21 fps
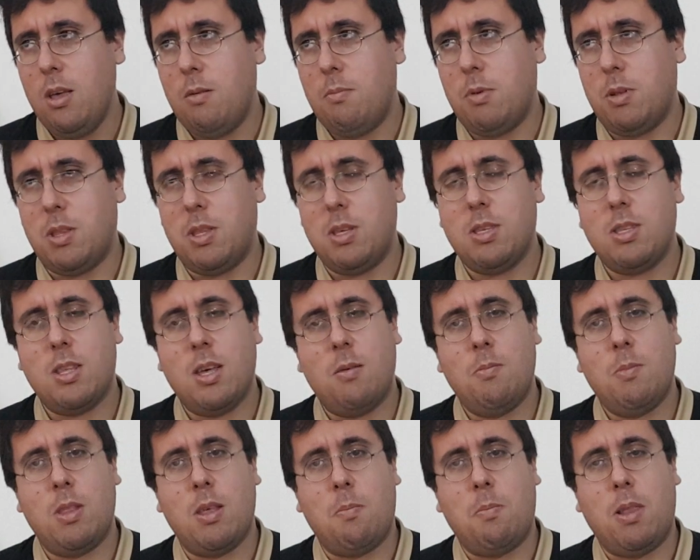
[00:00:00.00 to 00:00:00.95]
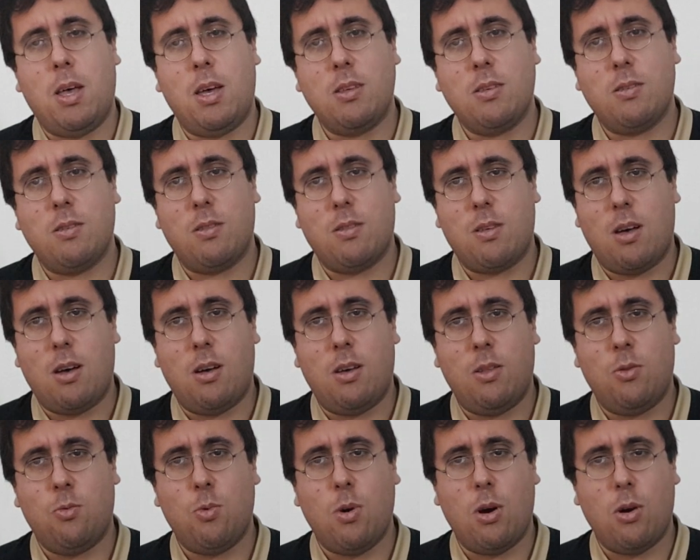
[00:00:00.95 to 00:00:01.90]
but this time it applies it
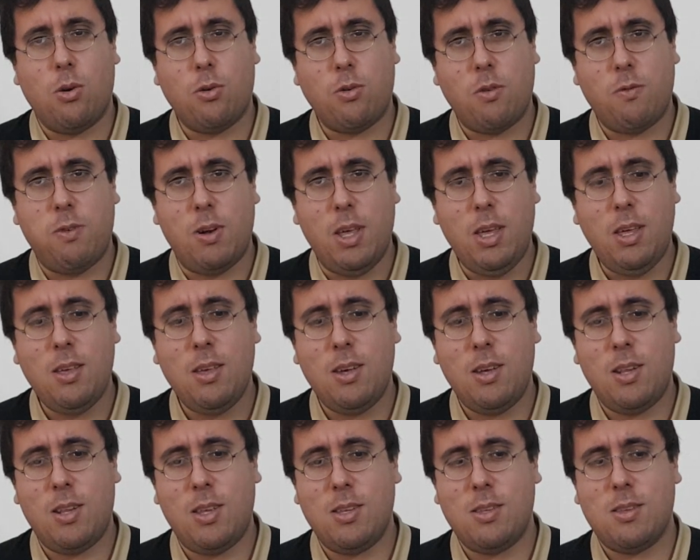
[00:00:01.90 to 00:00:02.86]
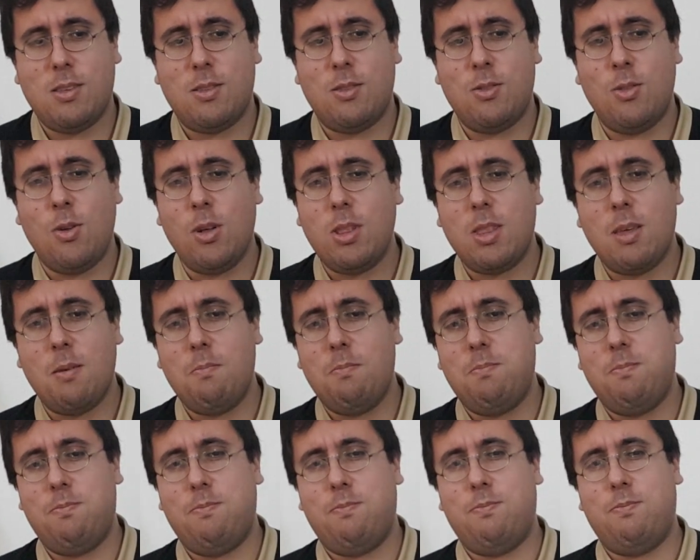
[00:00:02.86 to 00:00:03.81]
into a horror flick. It is not a
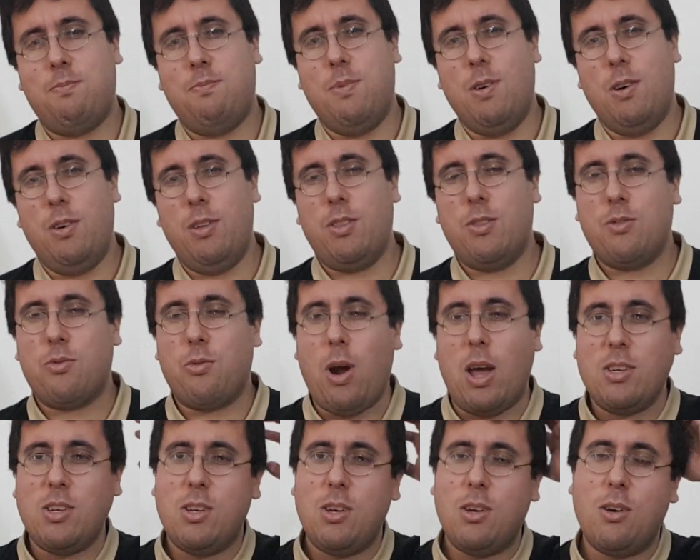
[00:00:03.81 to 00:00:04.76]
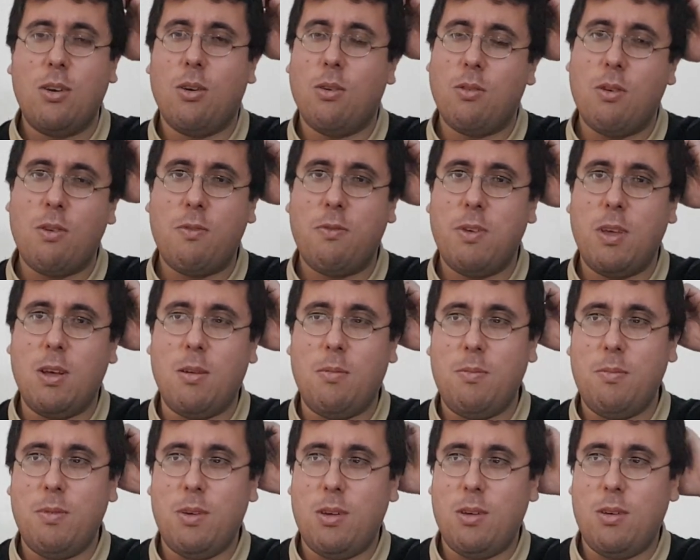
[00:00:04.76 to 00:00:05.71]
very trashy horror
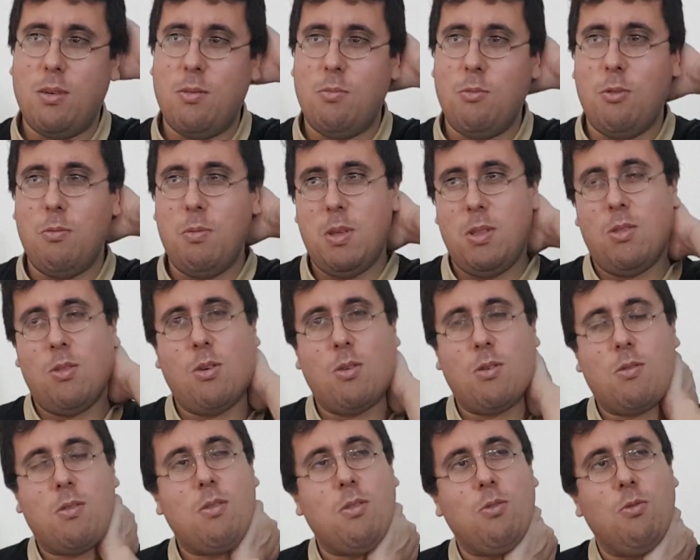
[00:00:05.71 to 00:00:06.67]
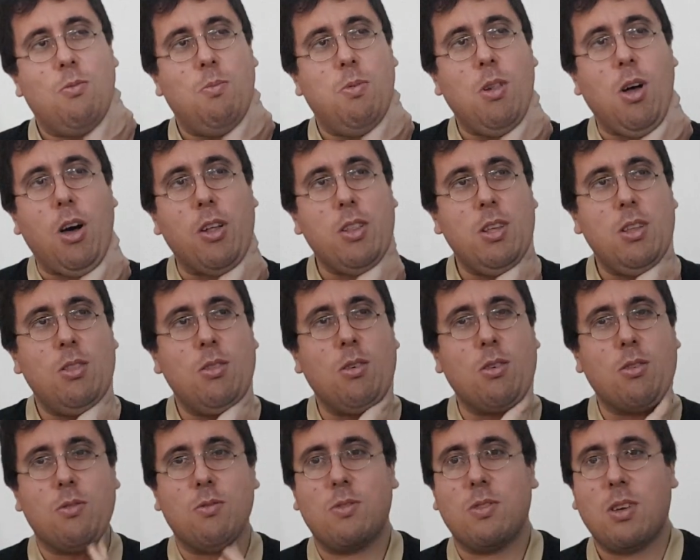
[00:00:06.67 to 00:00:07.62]
film movie, nor too bloody,
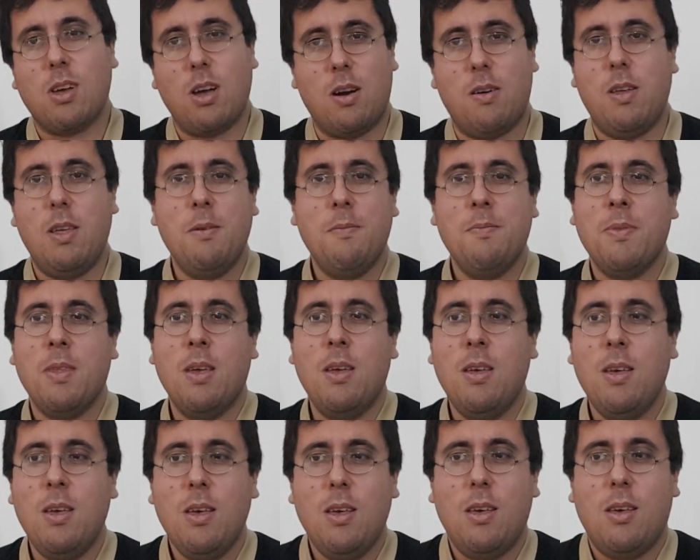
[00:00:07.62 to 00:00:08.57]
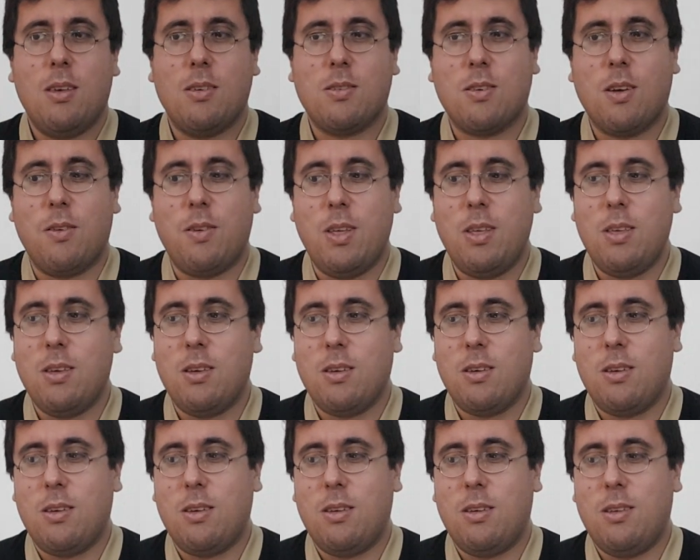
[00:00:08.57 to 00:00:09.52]
nor too scary.
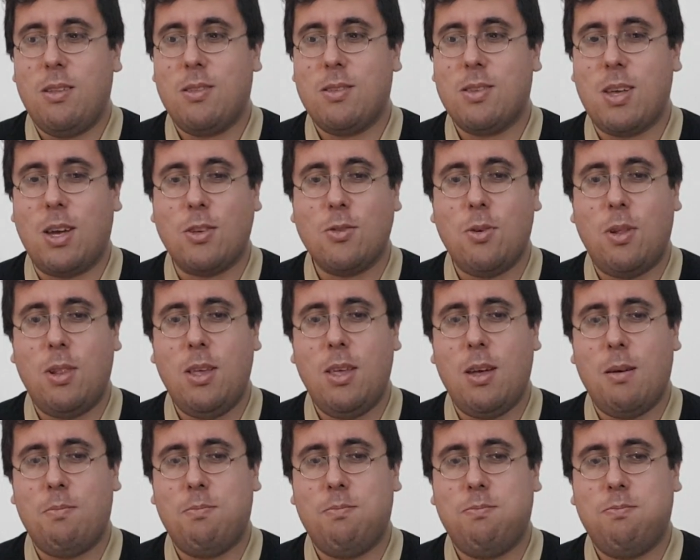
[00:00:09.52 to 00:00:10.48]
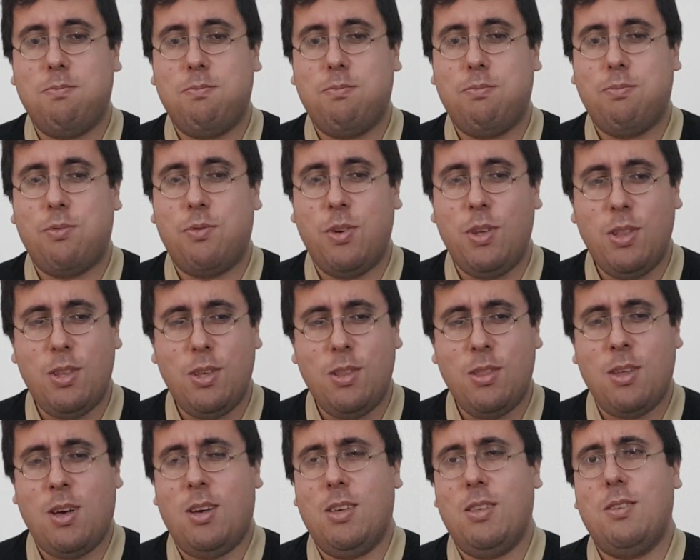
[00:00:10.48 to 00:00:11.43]
It's actually a pretty
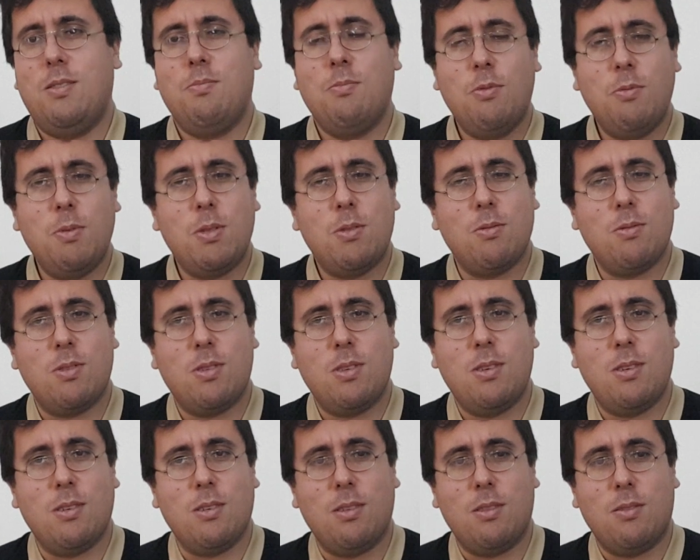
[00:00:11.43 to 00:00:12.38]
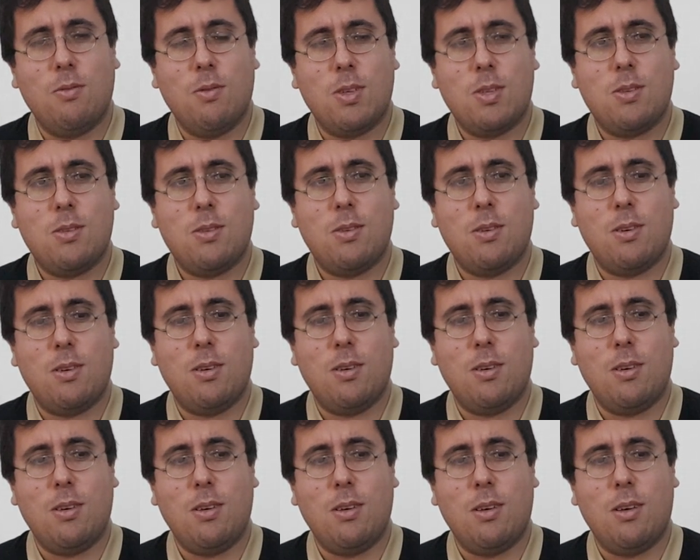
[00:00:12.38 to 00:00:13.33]
nice movie to see. It was
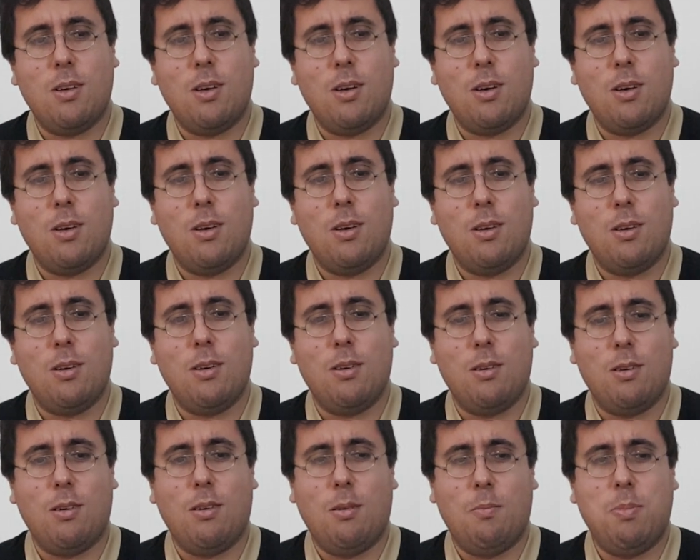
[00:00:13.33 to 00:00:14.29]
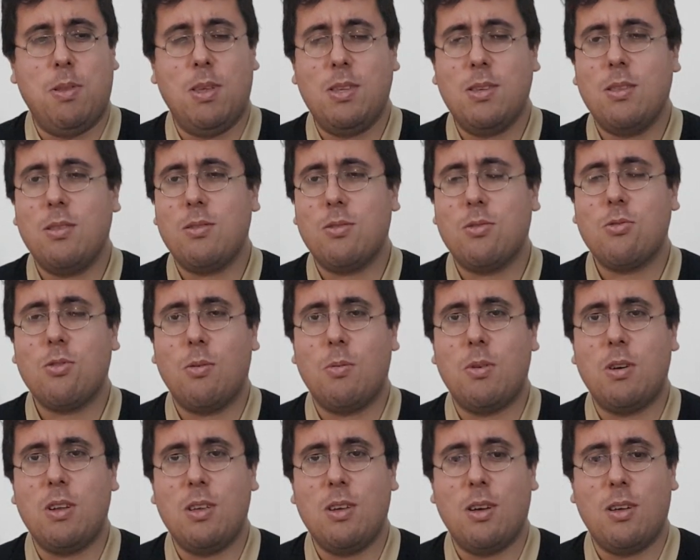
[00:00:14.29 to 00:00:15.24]
a pleasant
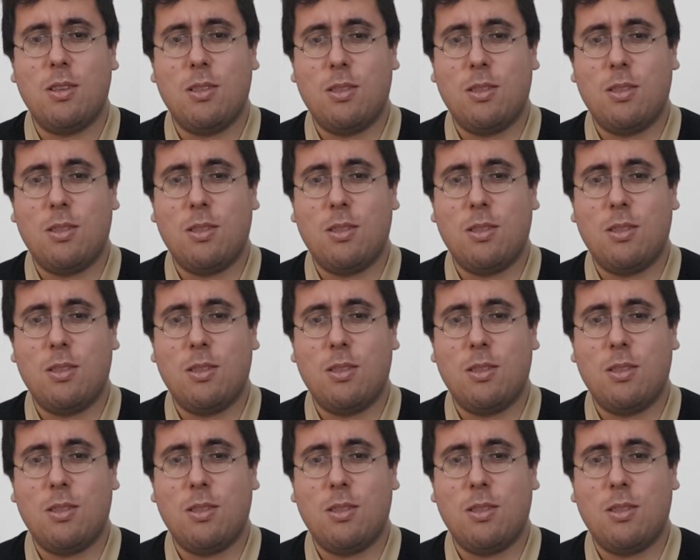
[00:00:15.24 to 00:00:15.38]
discovery.